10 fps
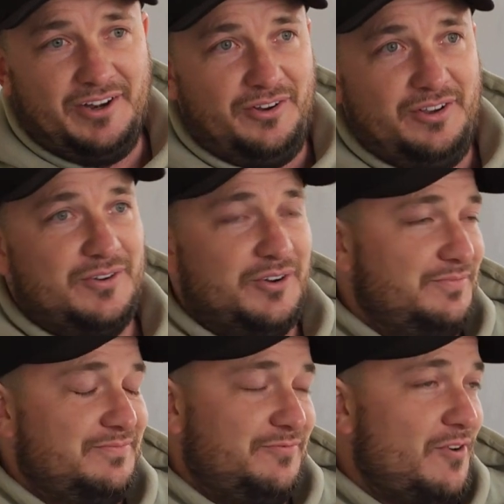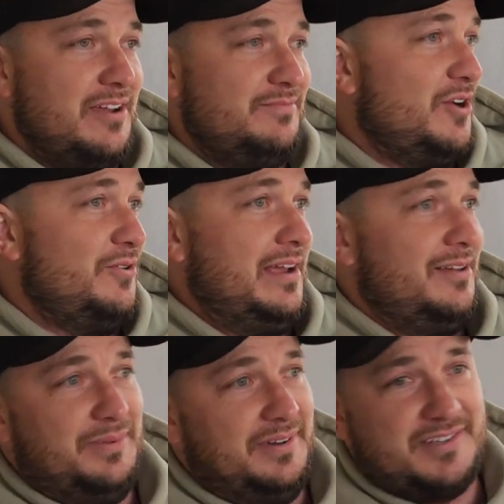you've got a frame going
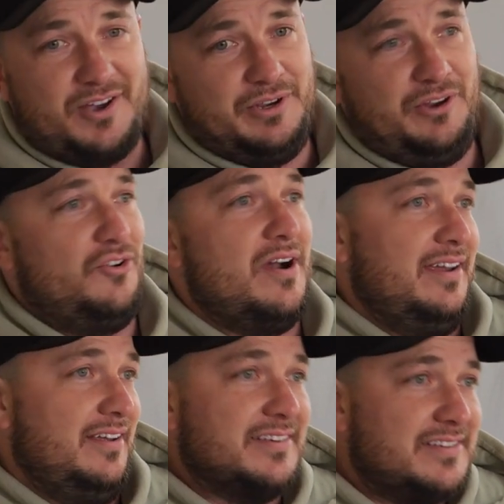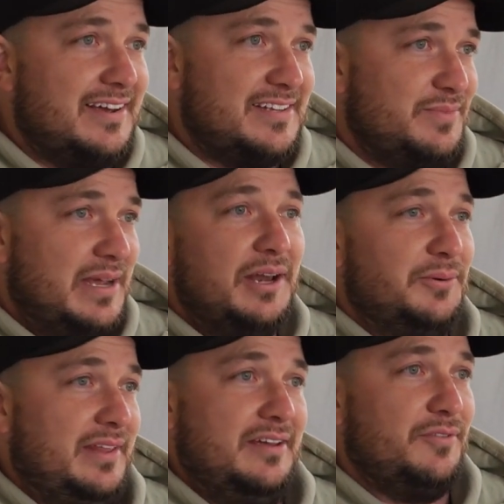up and it's going grey because there hasn't been
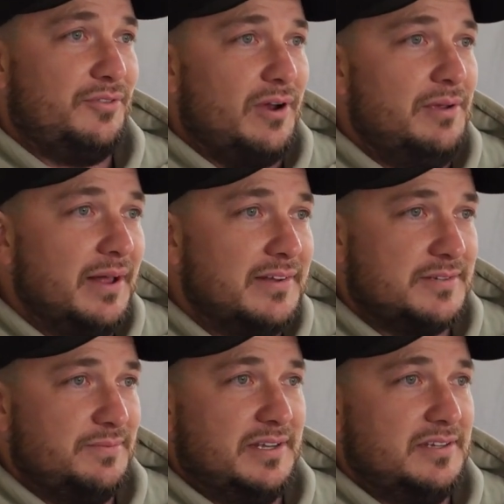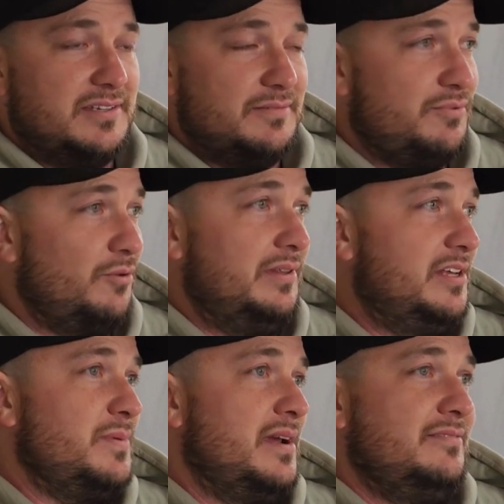anyone there for 3 months because probably there's
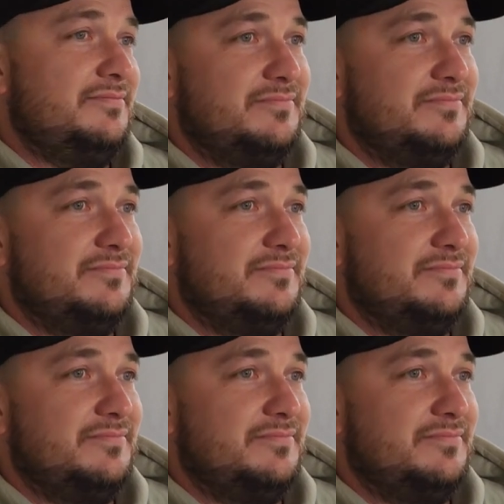been